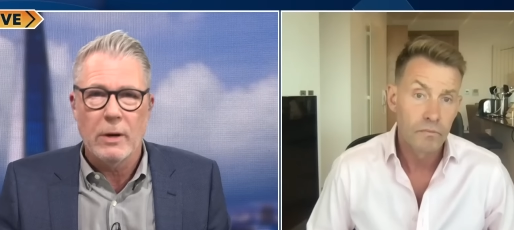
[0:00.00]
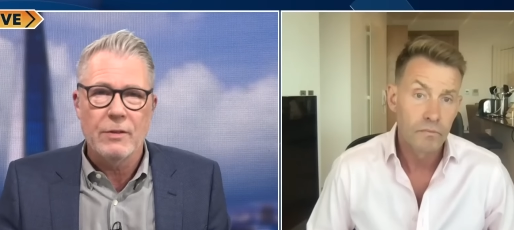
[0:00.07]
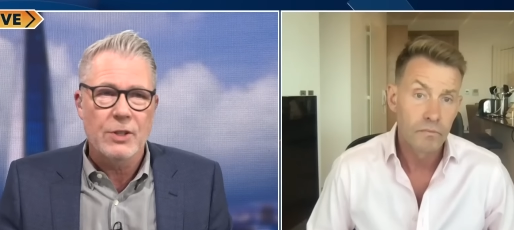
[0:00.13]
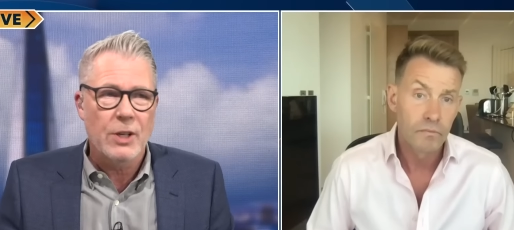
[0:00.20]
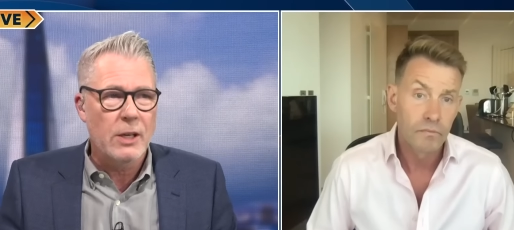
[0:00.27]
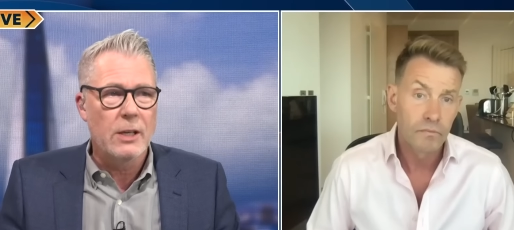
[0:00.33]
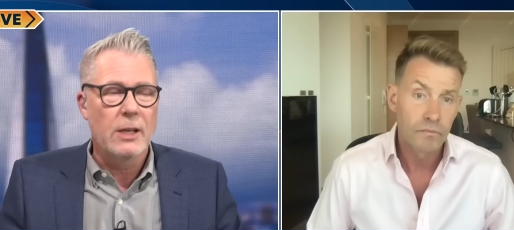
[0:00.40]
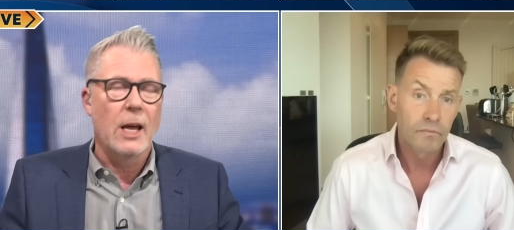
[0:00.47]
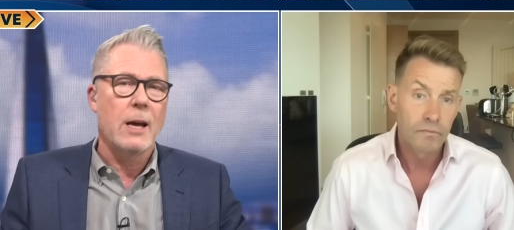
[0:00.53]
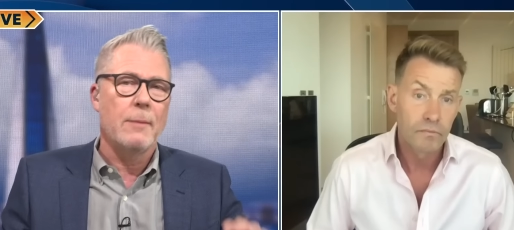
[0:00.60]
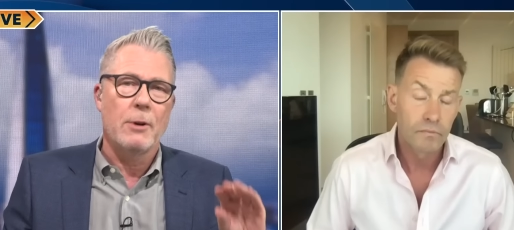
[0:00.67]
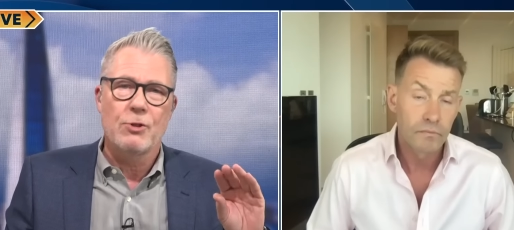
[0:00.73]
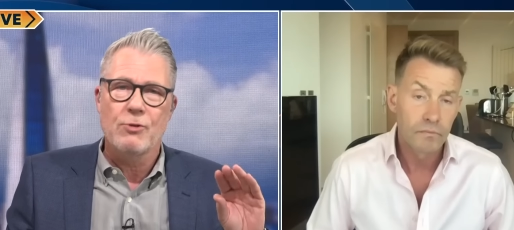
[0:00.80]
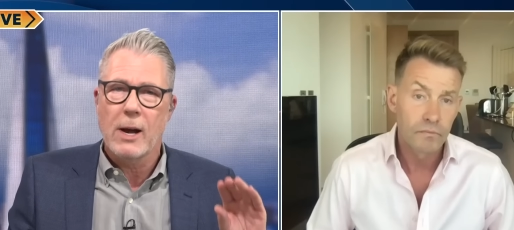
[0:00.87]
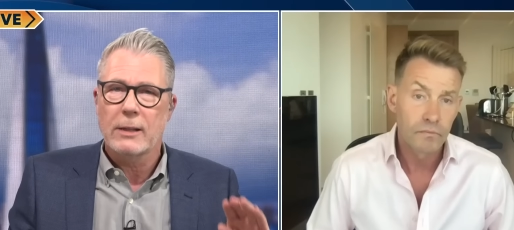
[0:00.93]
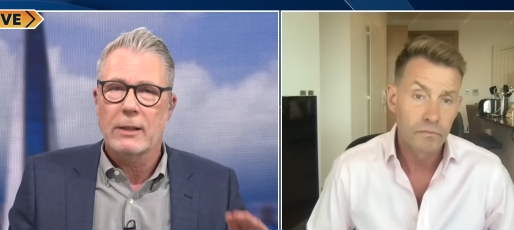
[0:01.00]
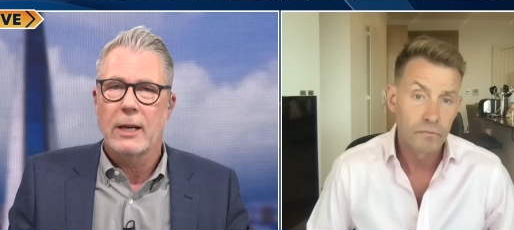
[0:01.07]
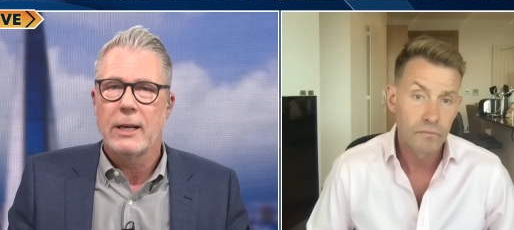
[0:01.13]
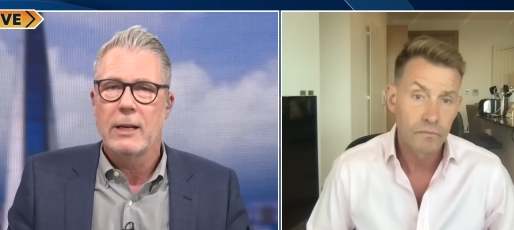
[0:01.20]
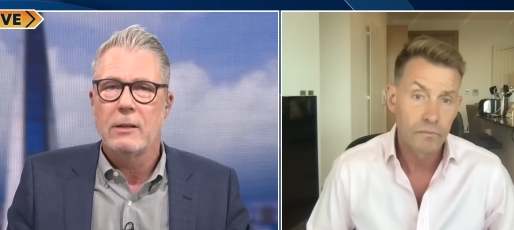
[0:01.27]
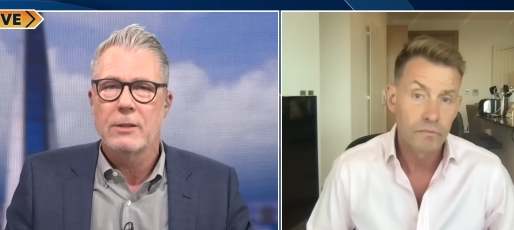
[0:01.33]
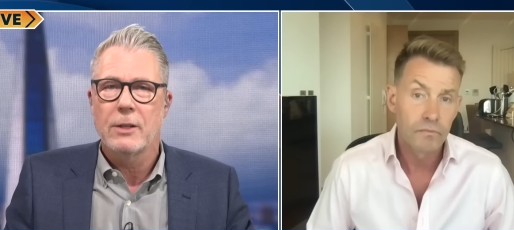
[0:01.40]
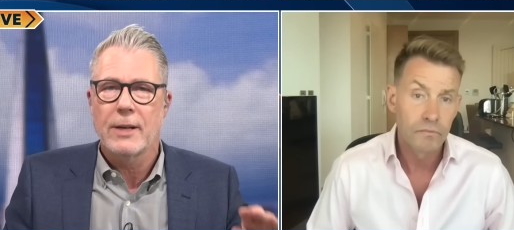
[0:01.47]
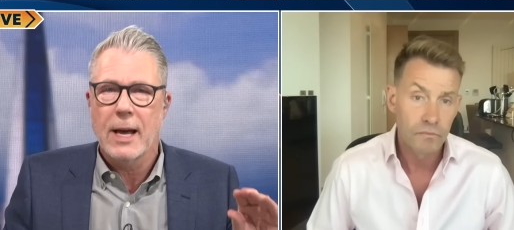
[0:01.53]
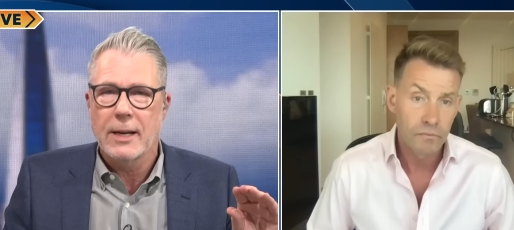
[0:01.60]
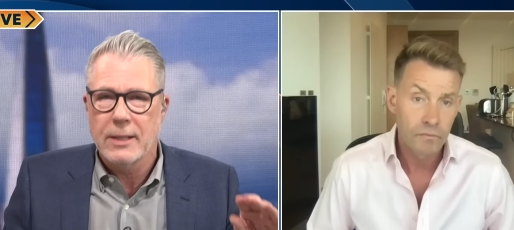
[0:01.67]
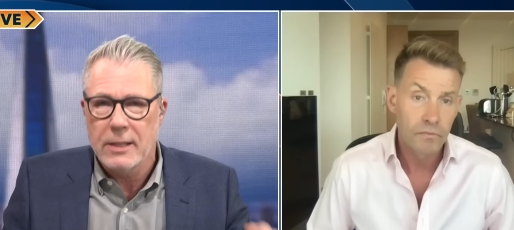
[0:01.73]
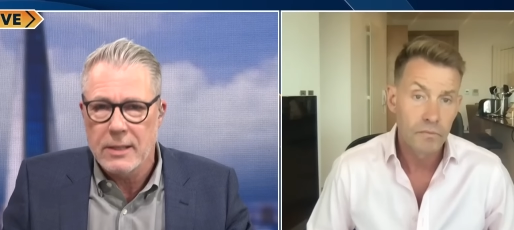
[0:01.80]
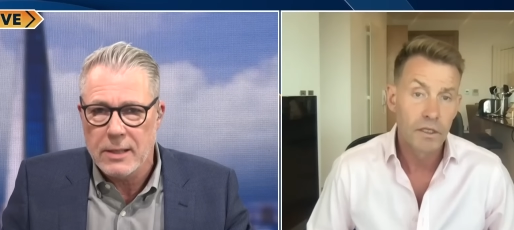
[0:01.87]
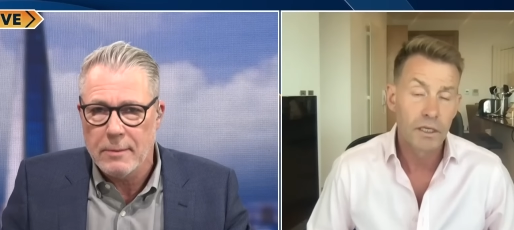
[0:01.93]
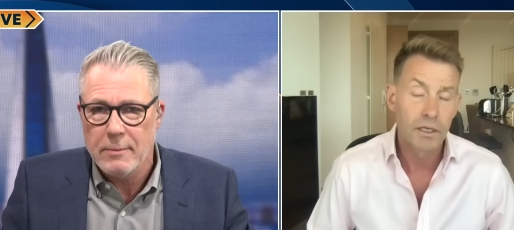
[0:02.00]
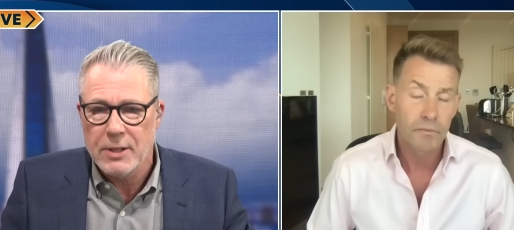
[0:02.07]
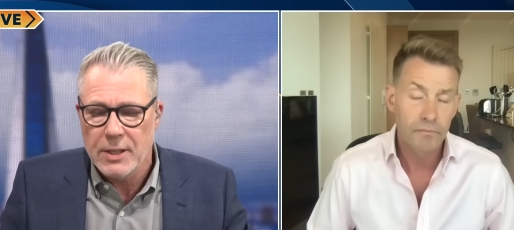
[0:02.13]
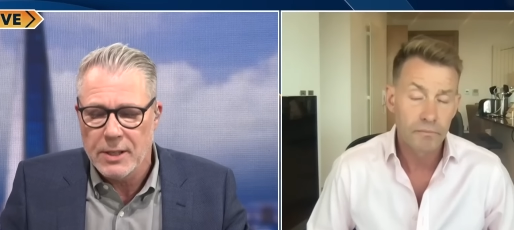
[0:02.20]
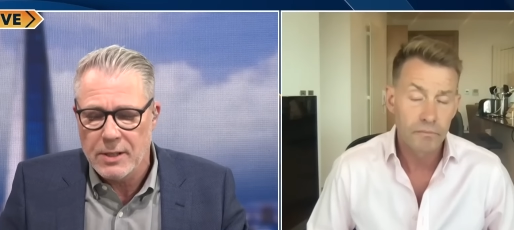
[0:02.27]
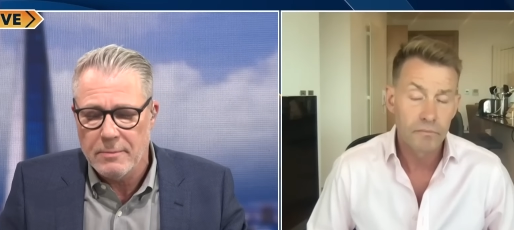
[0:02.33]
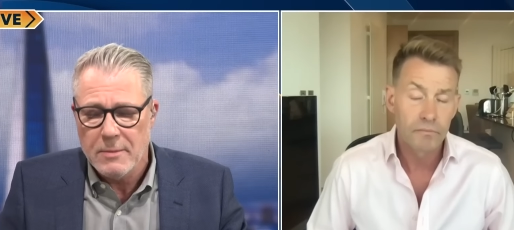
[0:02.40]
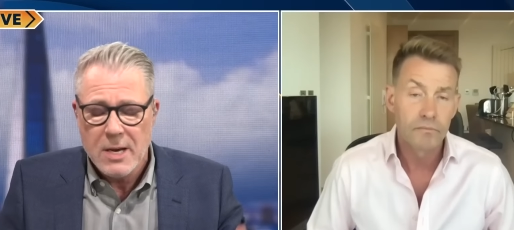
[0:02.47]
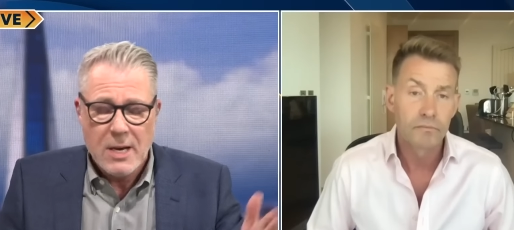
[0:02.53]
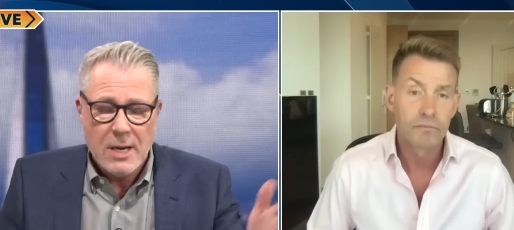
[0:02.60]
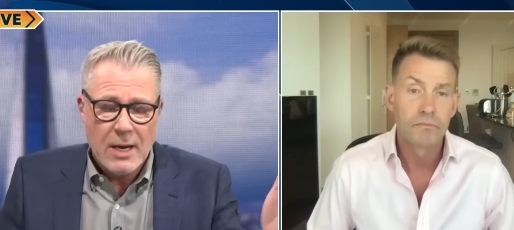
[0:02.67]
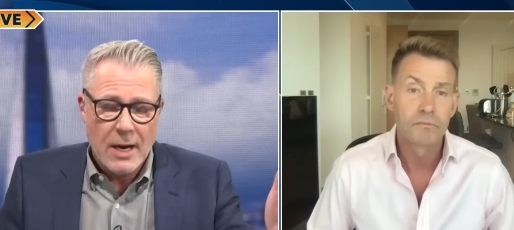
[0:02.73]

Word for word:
Speaker 1: We've seen Labour drag their heels on anti Semitism.